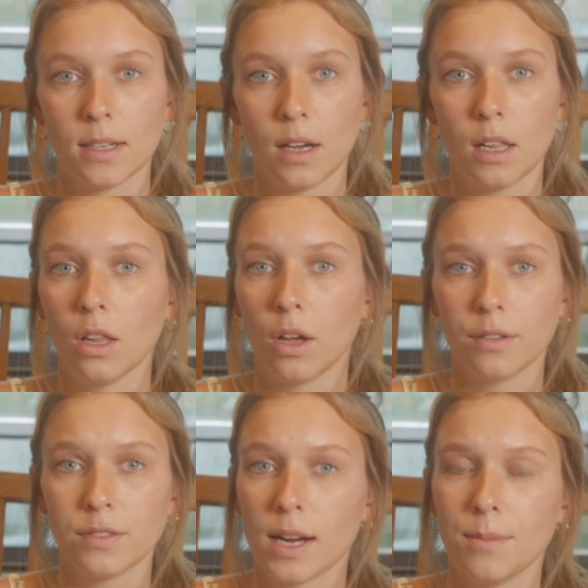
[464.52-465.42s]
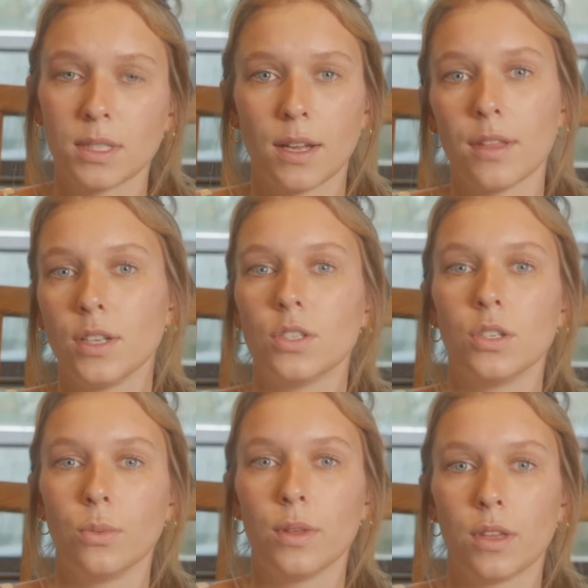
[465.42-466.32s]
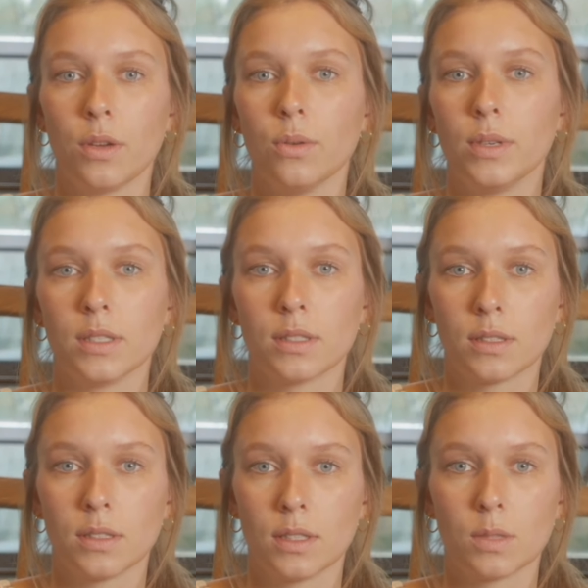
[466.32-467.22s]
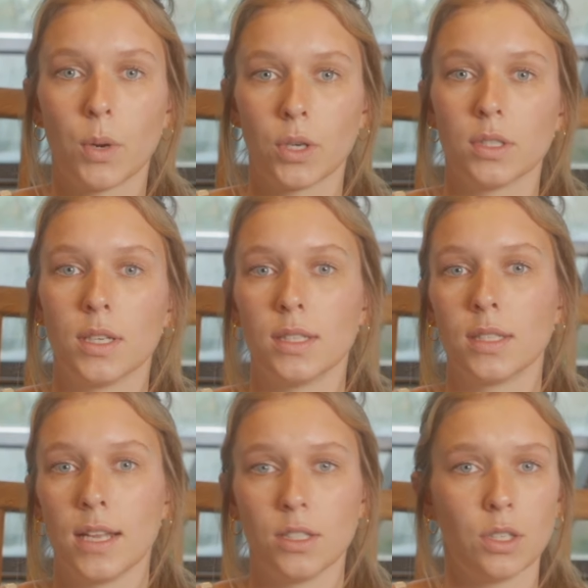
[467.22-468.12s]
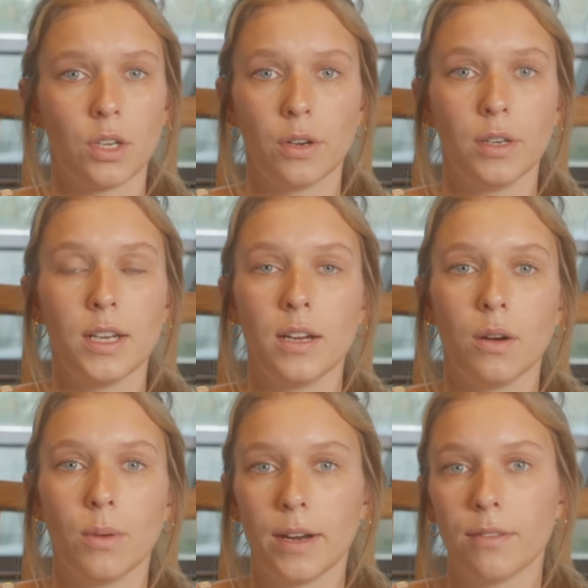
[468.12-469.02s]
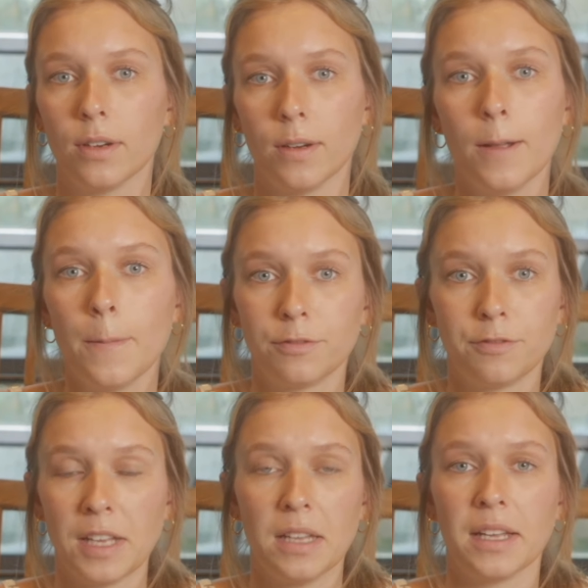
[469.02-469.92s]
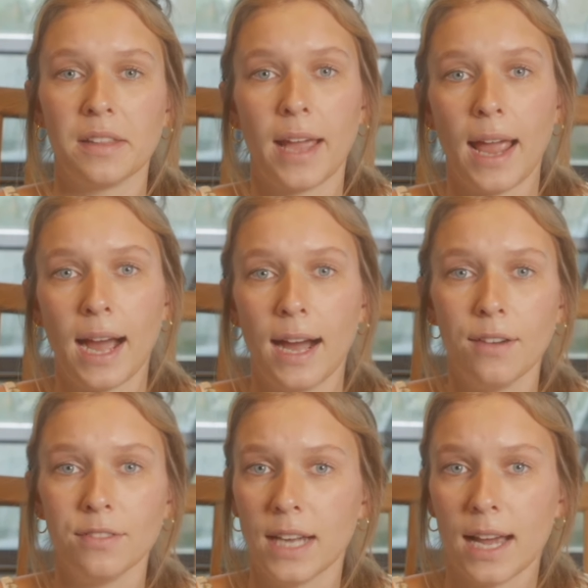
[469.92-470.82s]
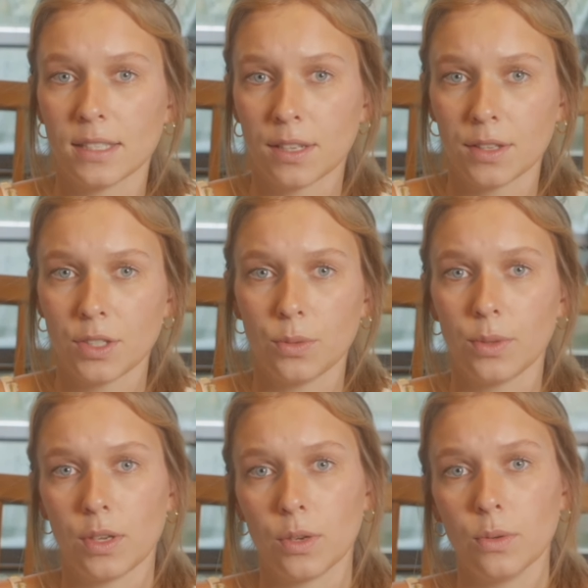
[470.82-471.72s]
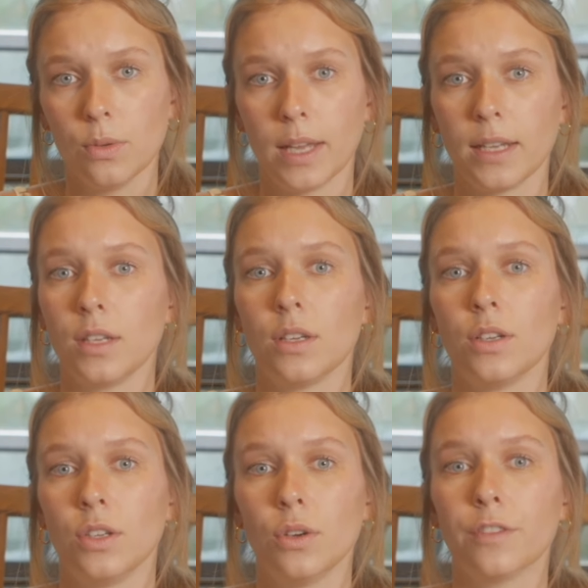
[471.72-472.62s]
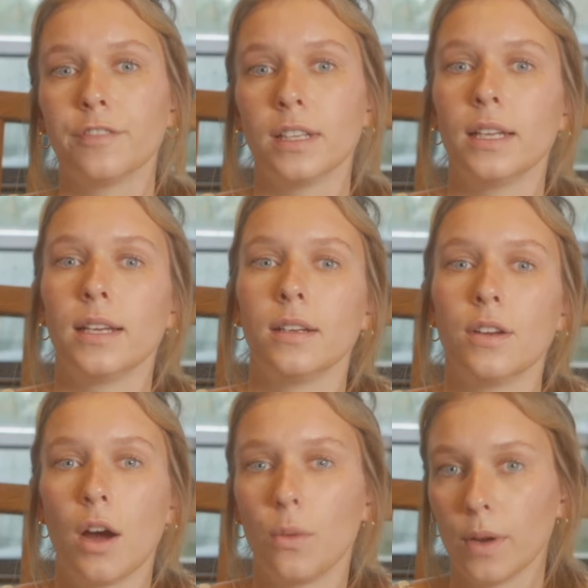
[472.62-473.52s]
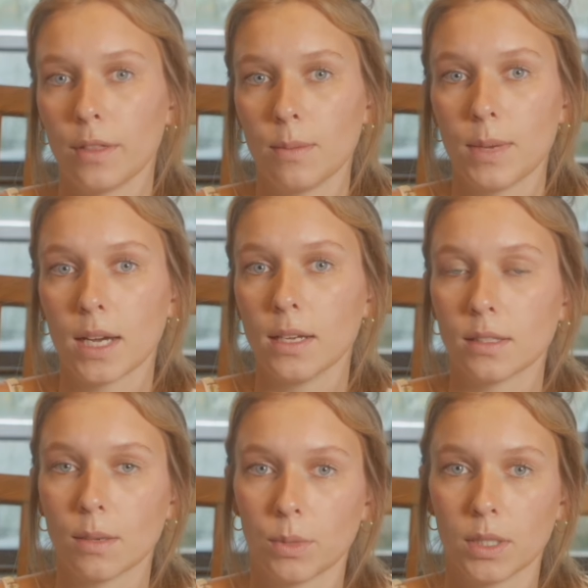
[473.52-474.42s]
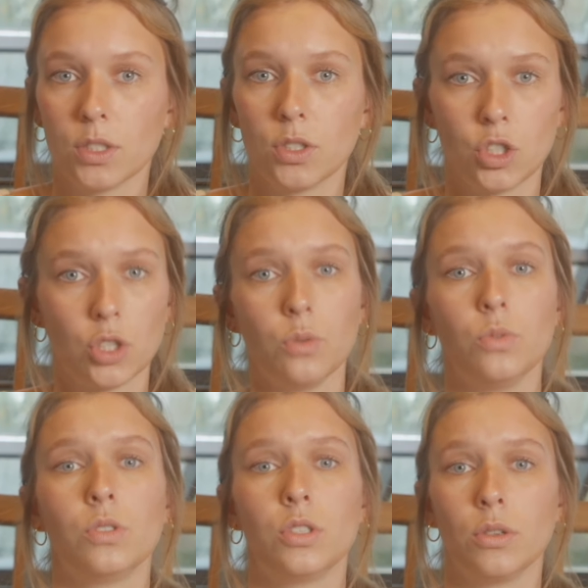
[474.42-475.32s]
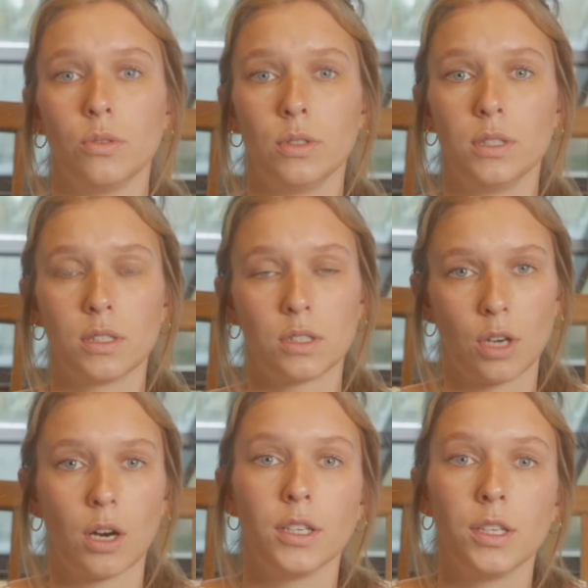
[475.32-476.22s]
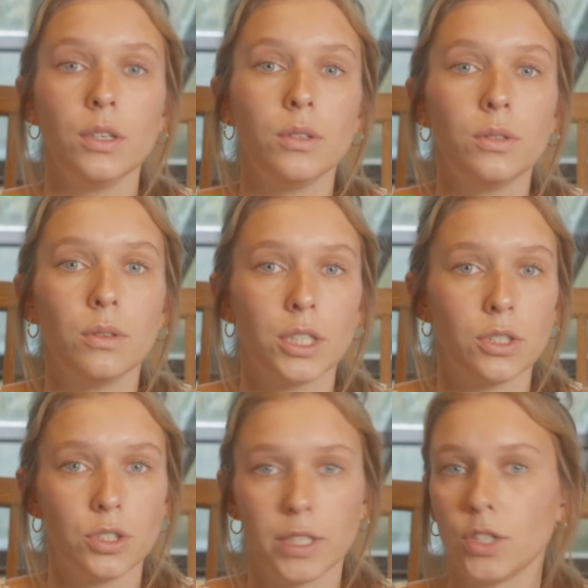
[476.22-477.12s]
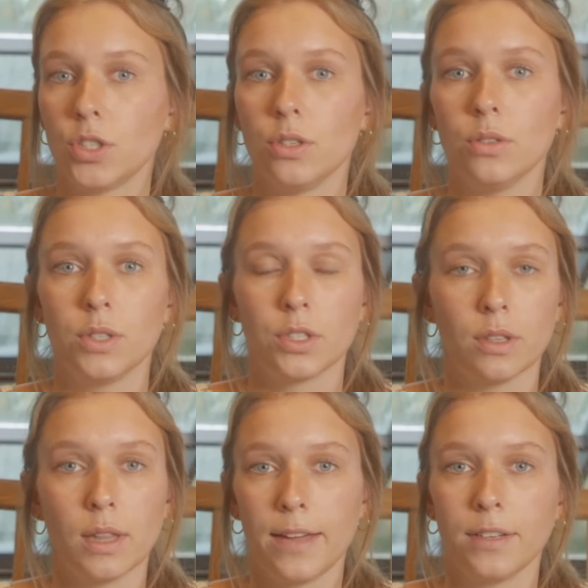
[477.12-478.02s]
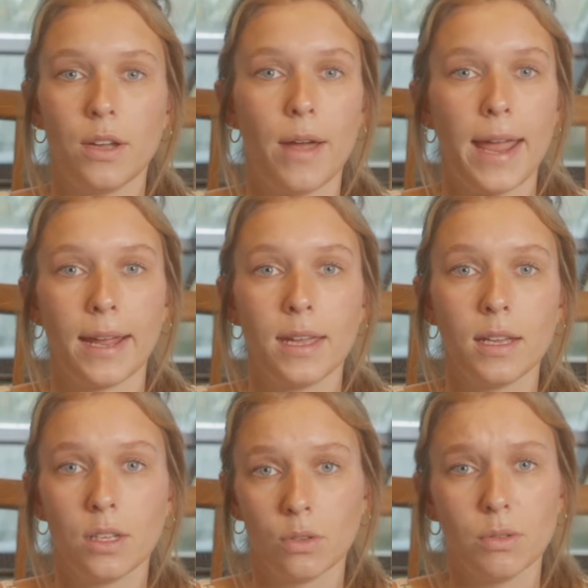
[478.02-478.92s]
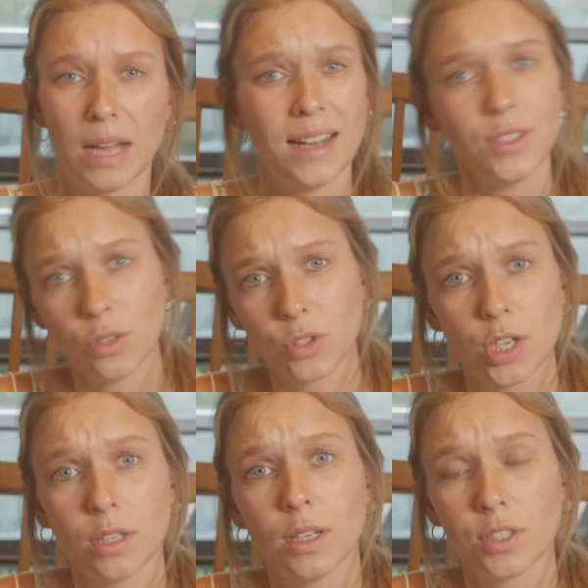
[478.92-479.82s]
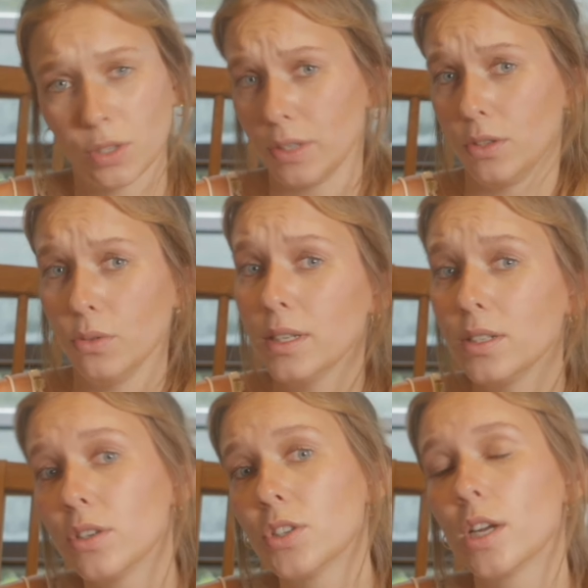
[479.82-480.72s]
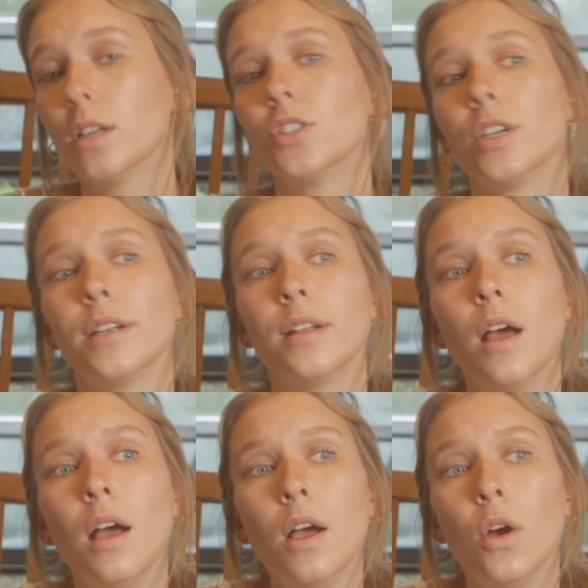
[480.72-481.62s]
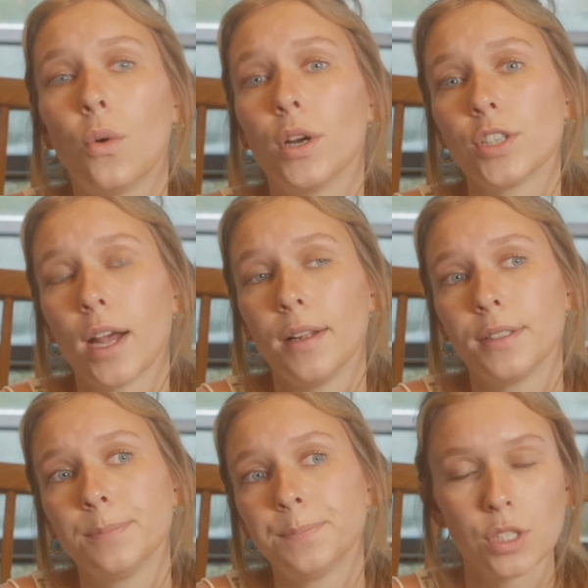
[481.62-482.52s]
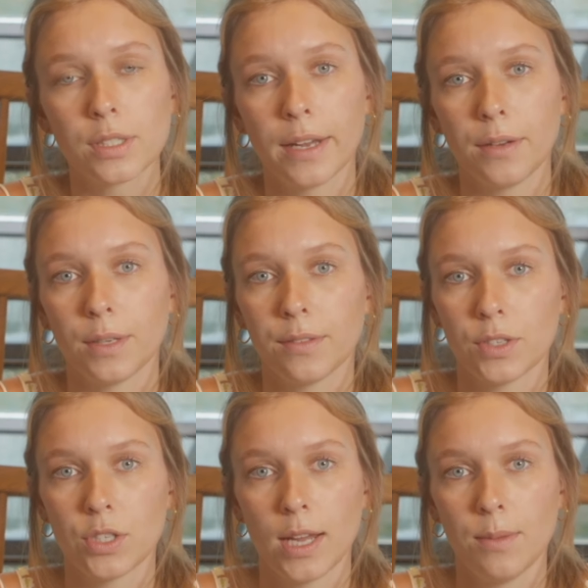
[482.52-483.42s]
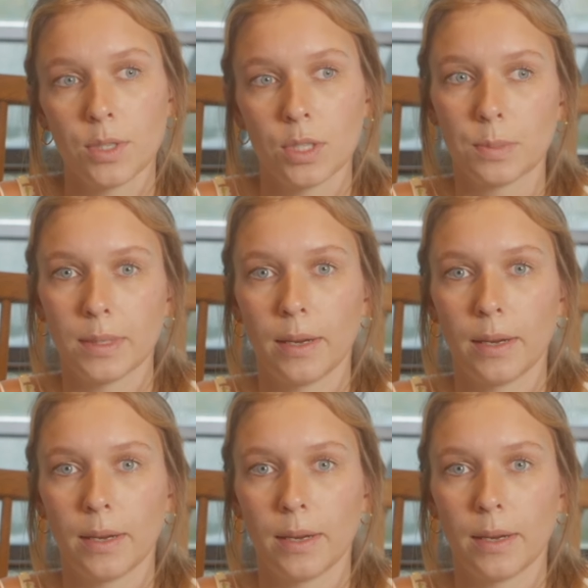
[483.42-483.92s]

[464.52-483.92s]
a lot of times nothing to do with you and is this person's insecurity or whatever feeling they have and it has nothing to do with you like you're feeling not worthy because someone chose to discard you or to ditch you or to left you hanging you and your child you and your children or child, just getting rid of the shame and just be